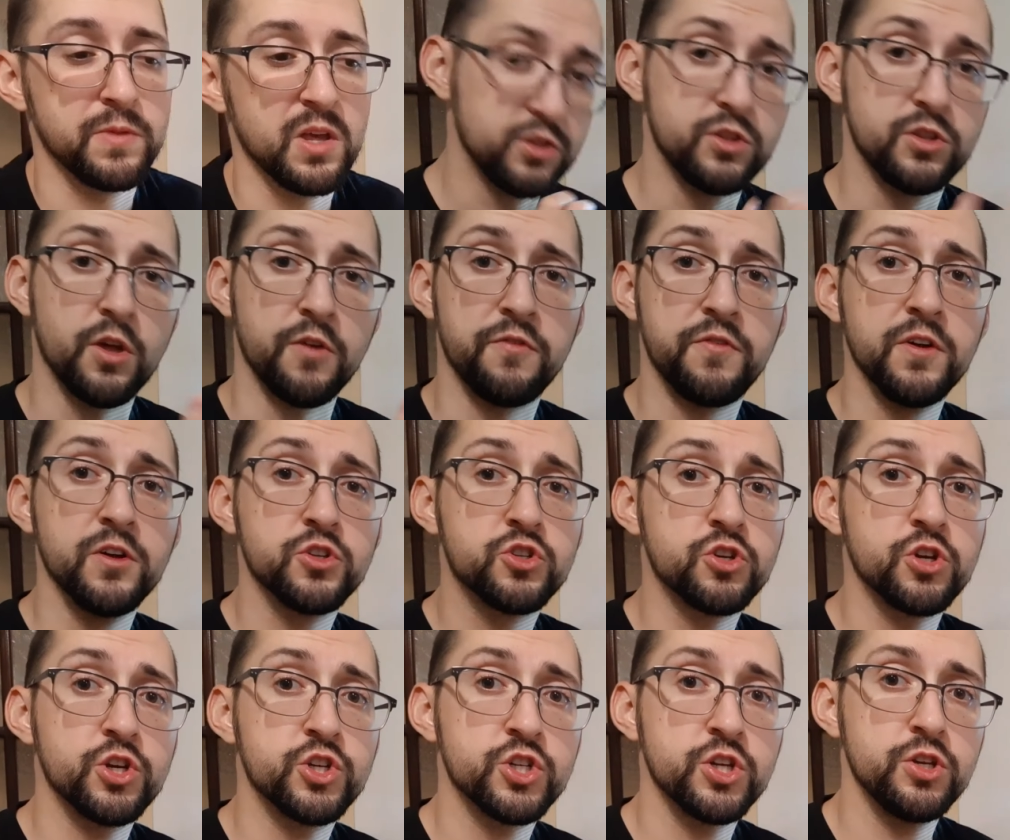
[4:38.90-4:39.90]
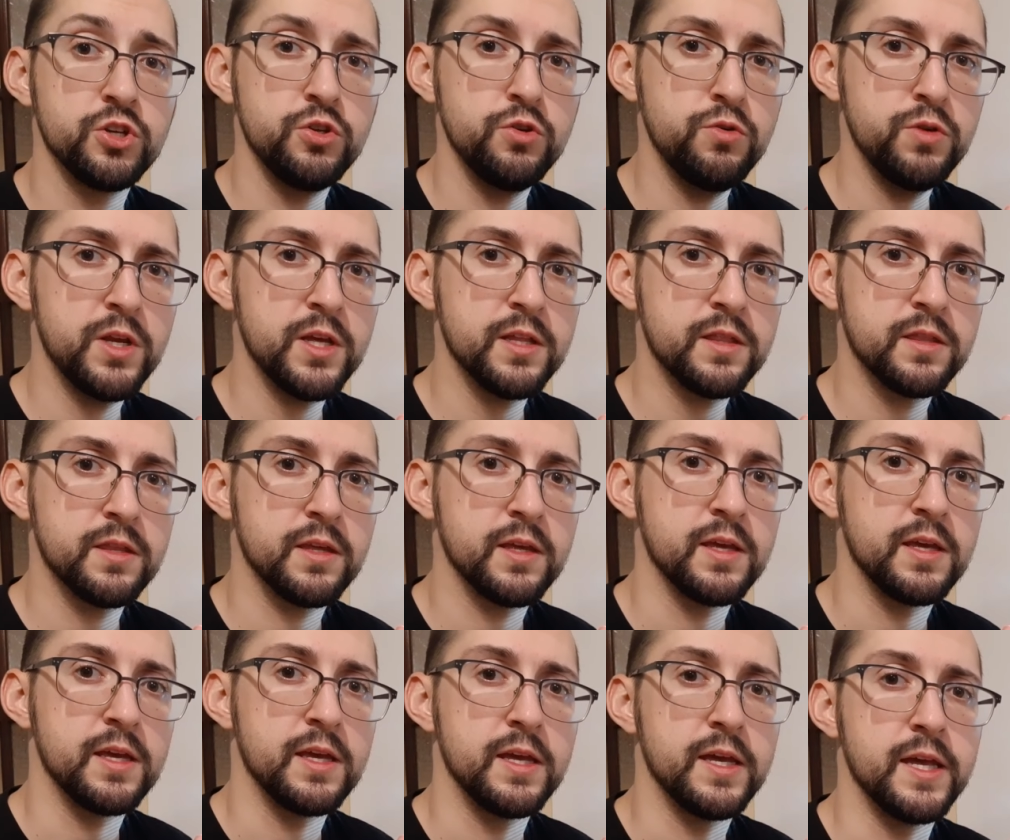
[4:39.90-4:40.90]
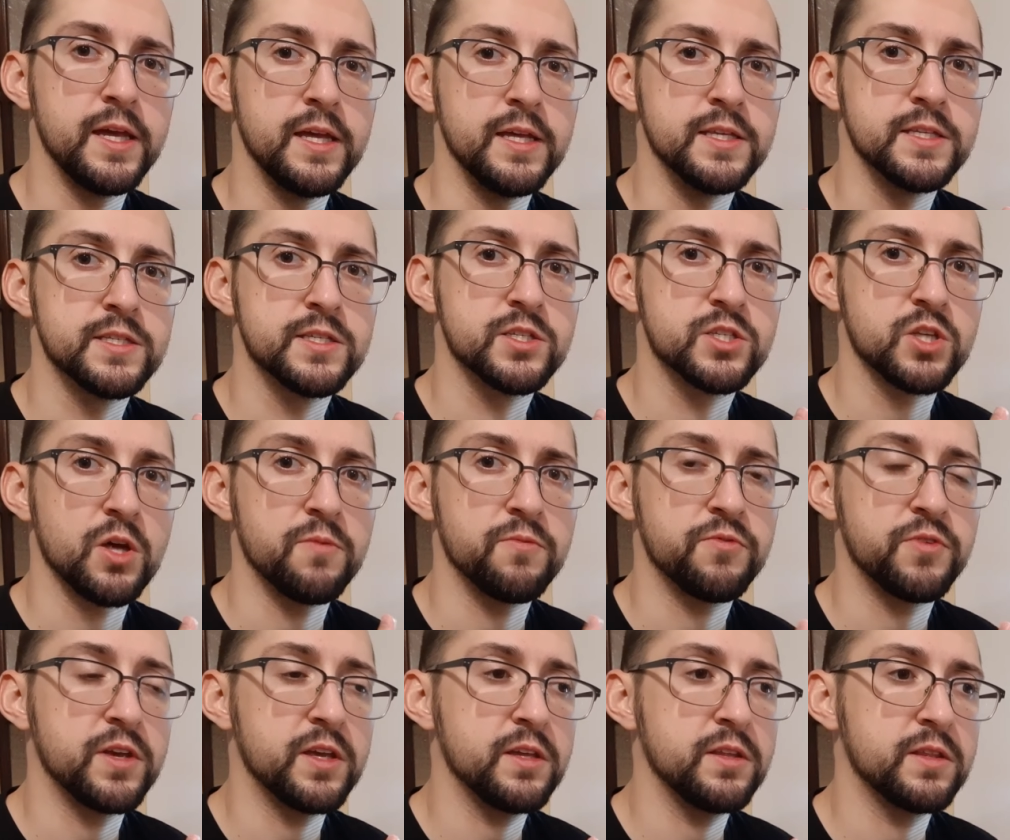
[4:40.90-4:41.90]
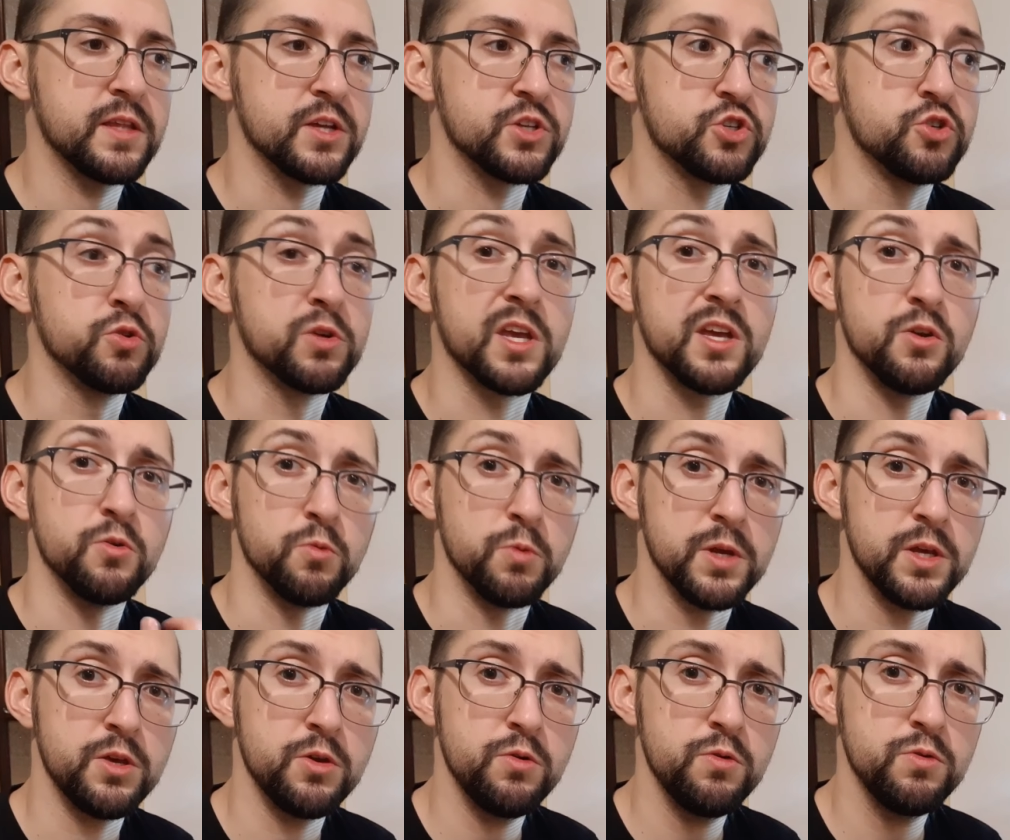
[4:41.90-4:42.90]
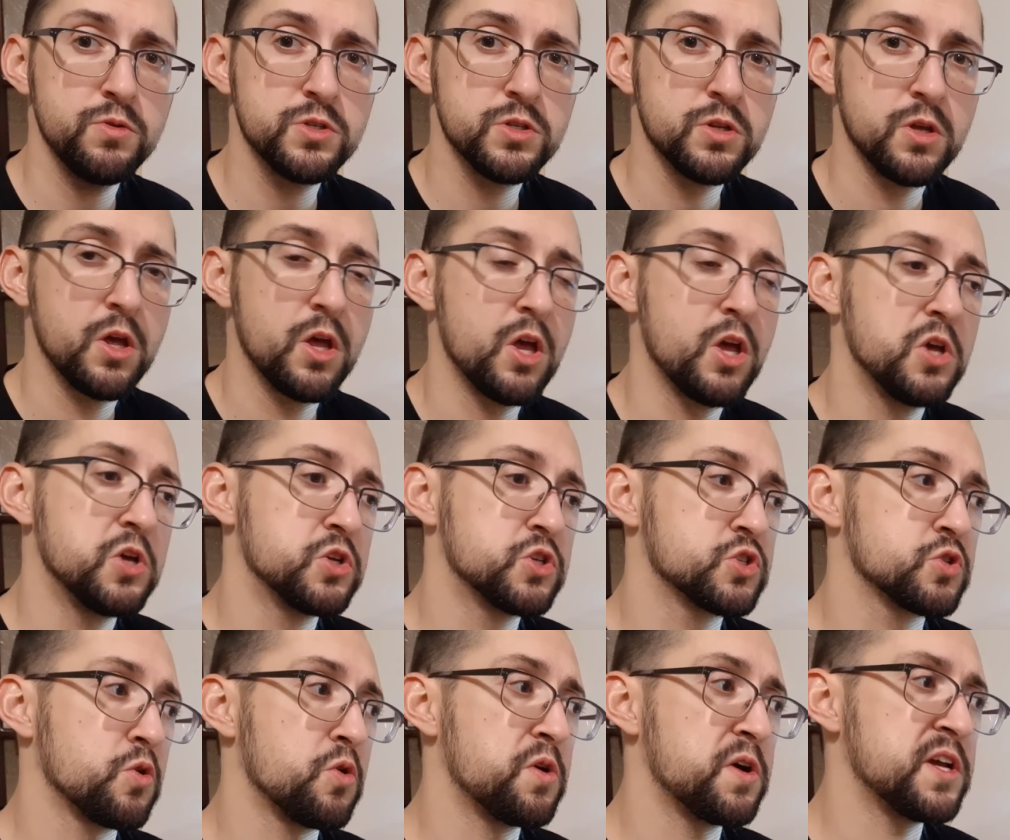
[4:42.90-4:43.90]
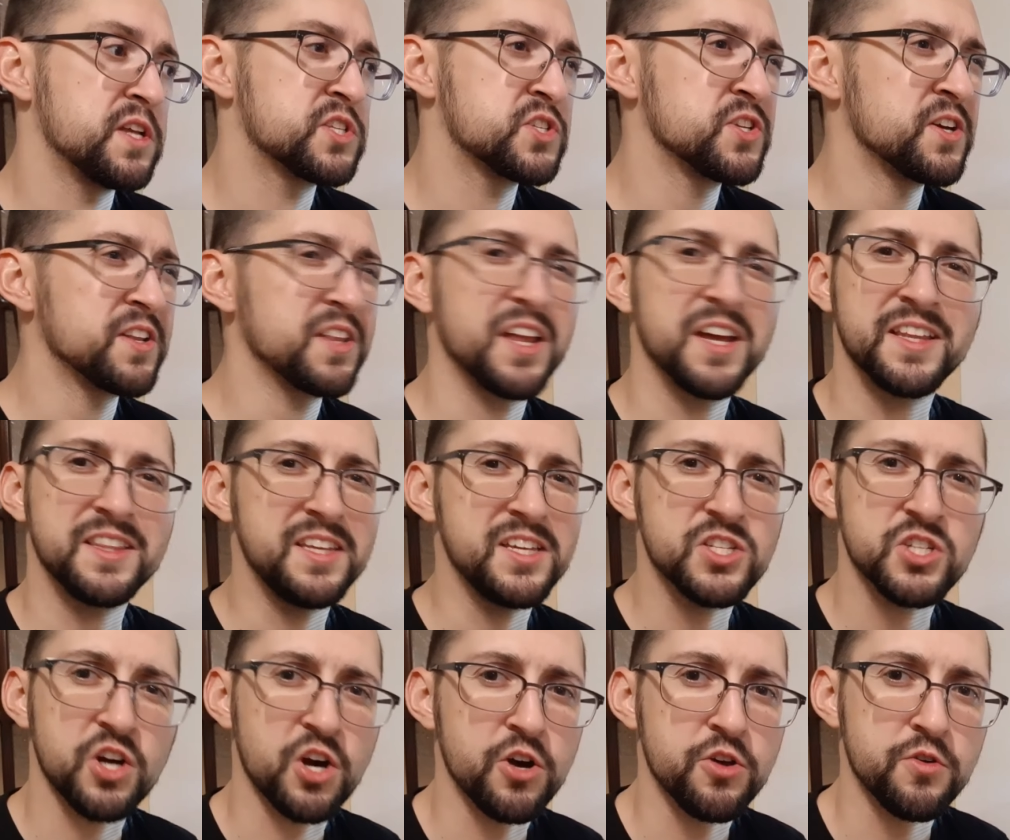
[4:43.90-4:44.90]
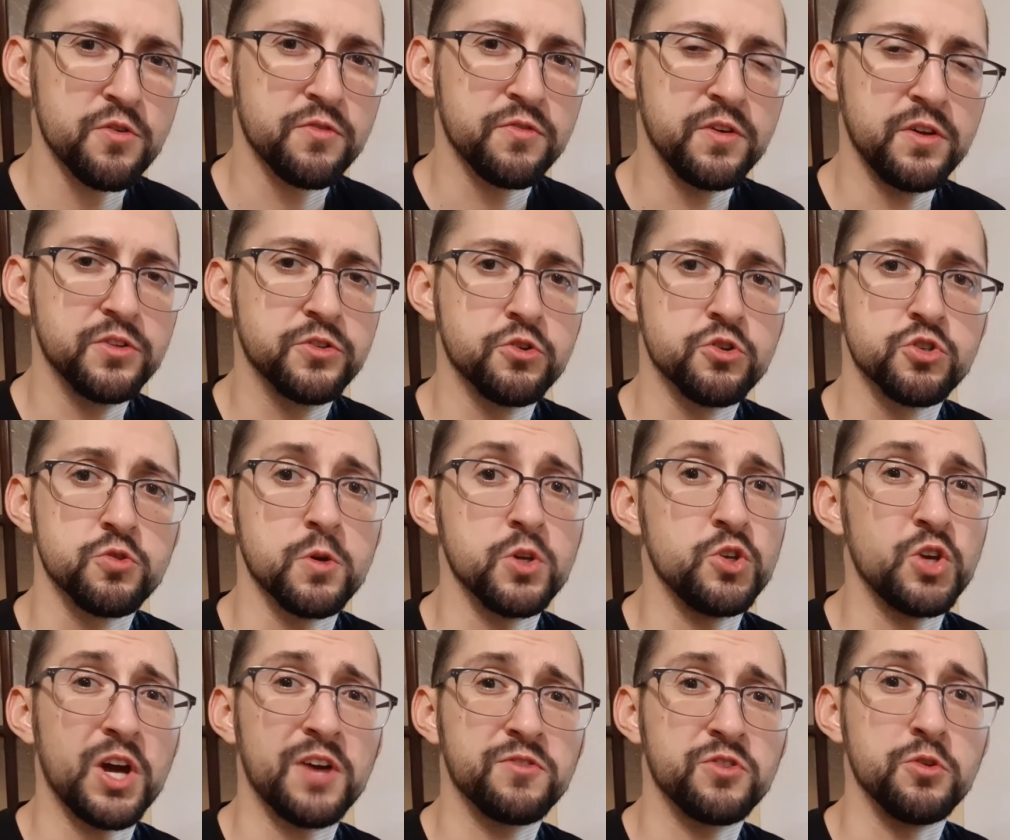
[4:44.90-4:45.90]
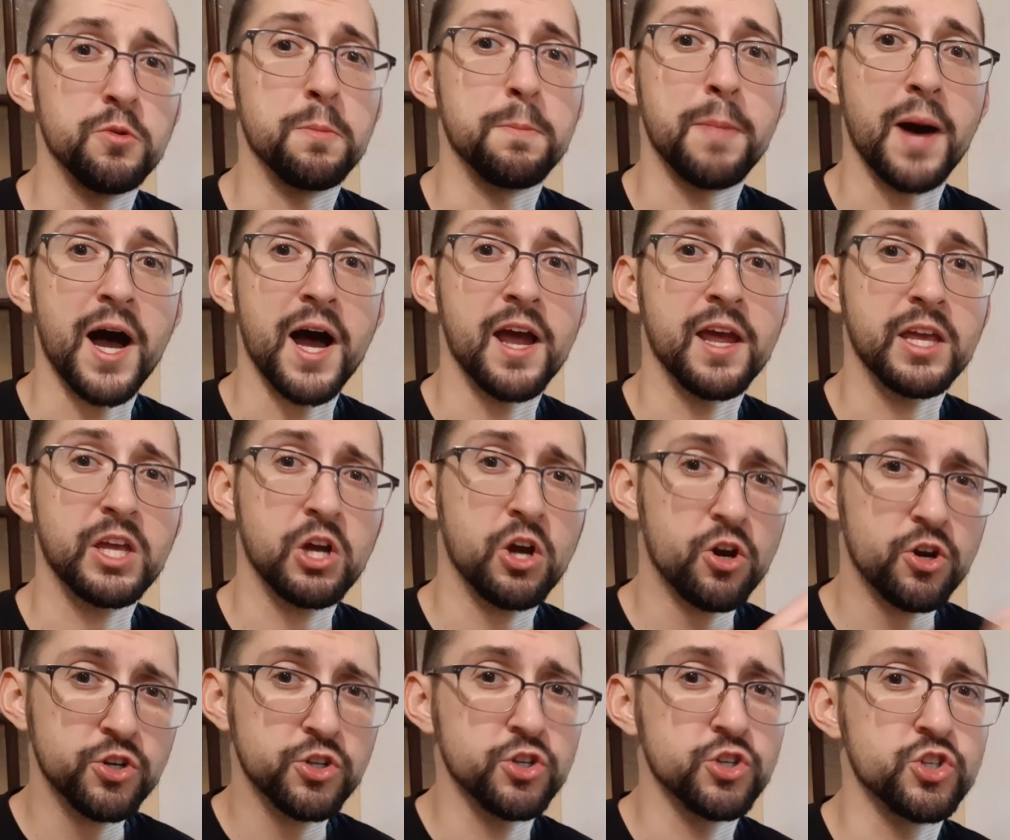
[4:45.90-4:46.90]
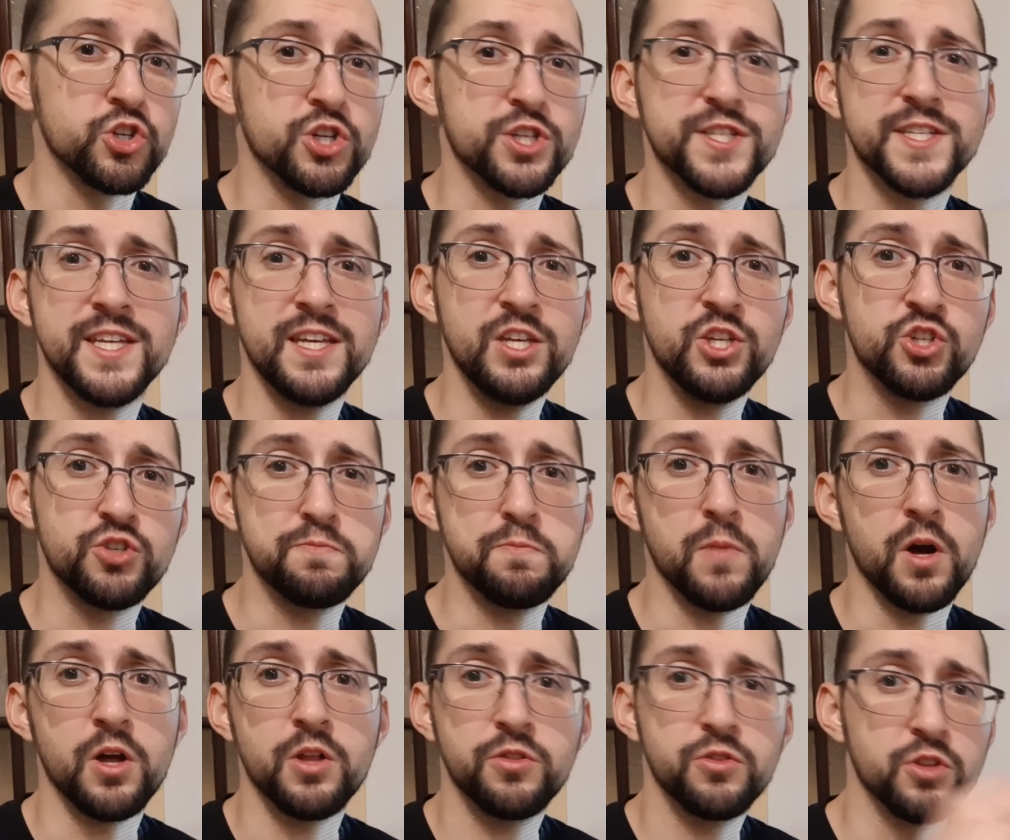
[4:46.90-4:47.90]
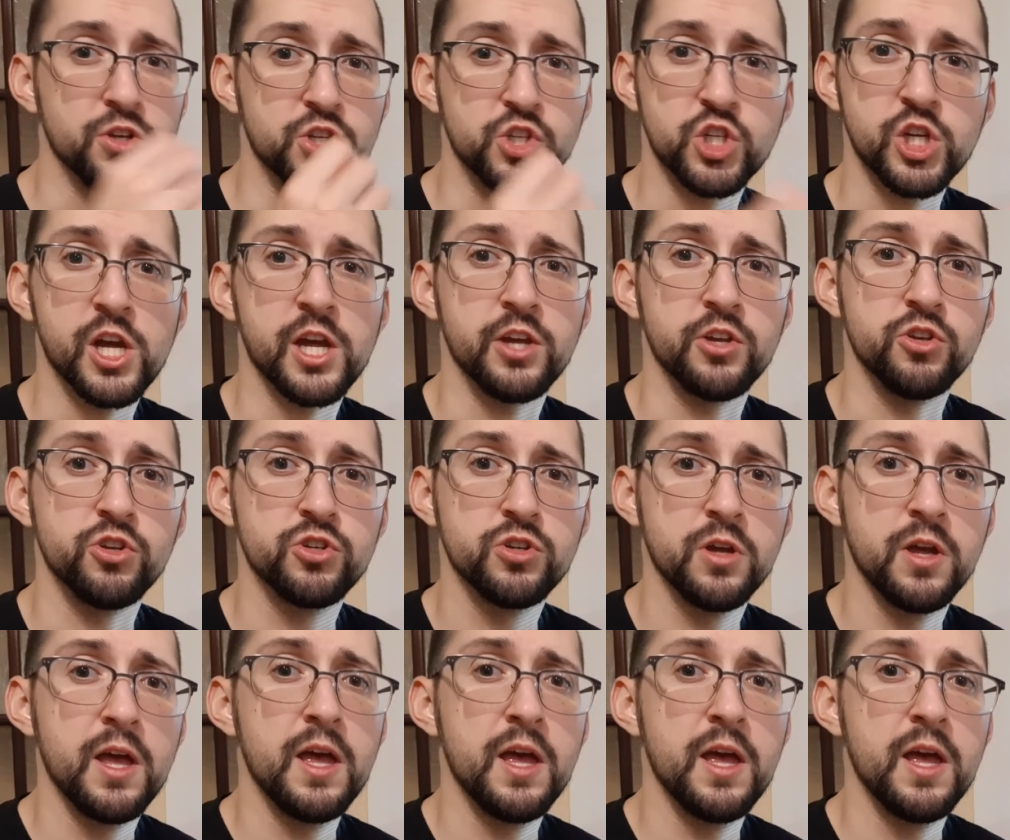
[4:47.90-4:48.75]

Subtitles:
The filtration unit is something that you can reuse. So it's not like these other filters where you have to buy cartridges each month to change.